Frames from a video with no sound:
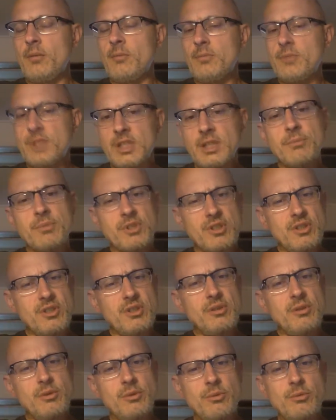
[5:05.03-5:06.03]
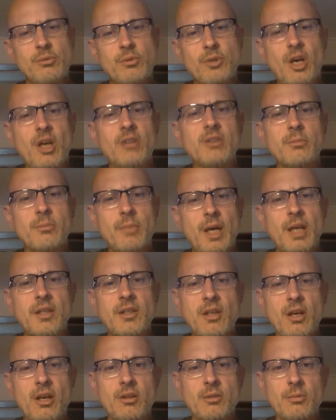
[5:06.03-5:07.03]
seems to call to
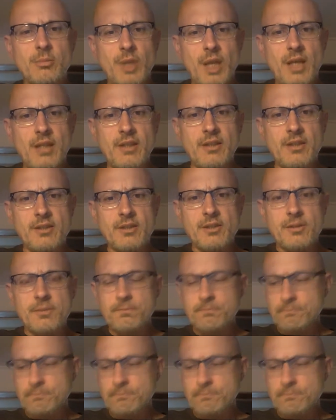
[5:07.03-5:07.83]
mind color blindness.